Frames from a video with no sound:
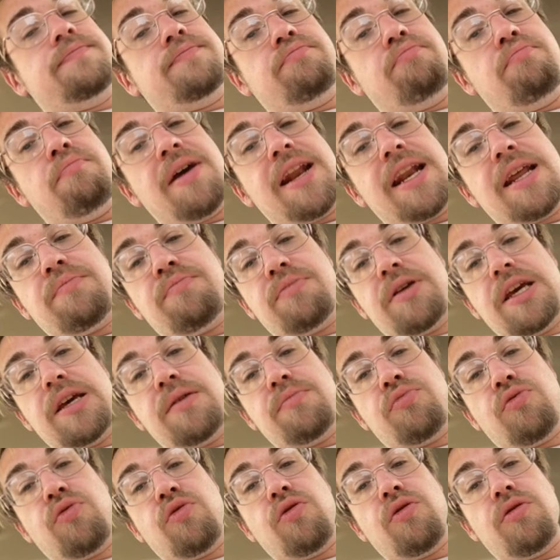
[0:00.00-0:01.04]
many
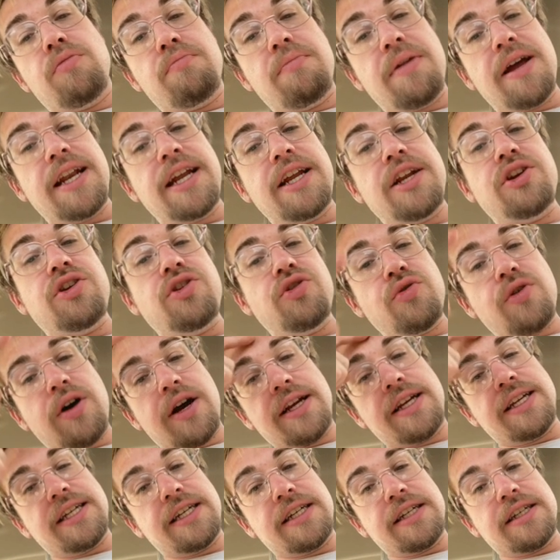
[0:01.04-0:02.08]
people, many new
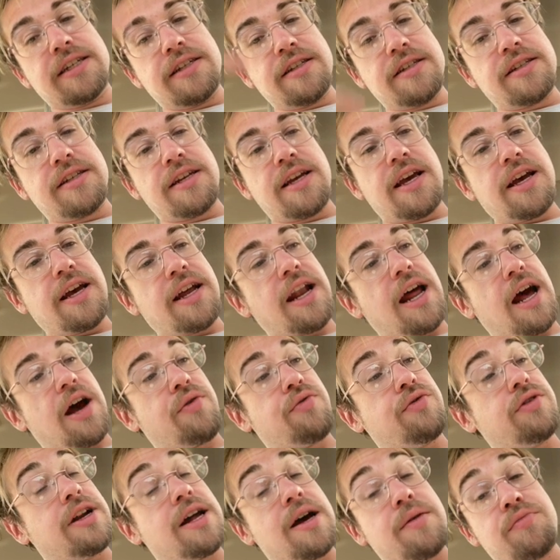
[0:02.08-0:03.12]
ideas, and I
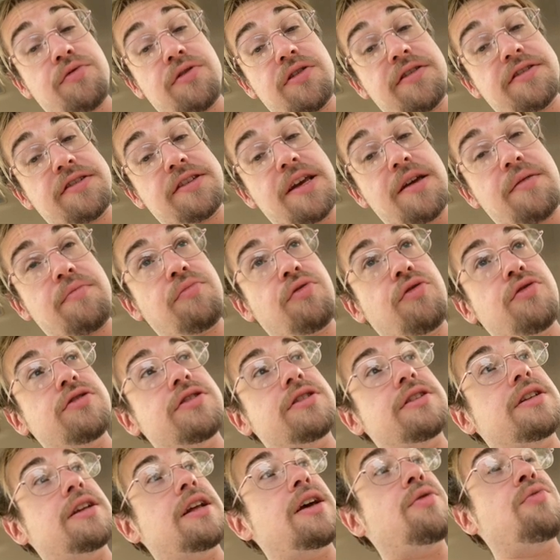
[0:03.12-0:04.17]
would not be the same
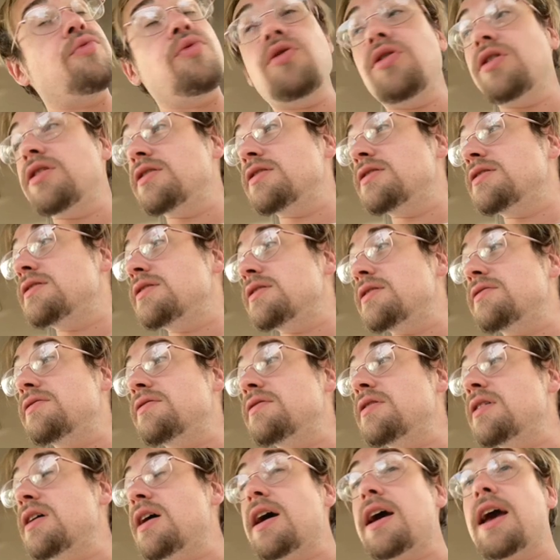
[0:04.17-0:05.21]
person I was, if
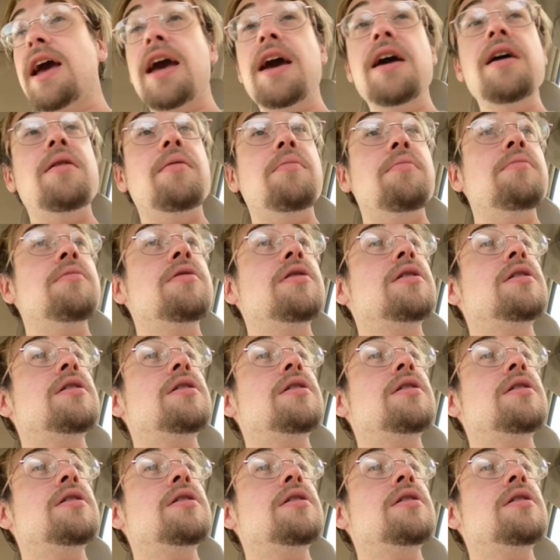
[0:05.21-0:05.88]
I am,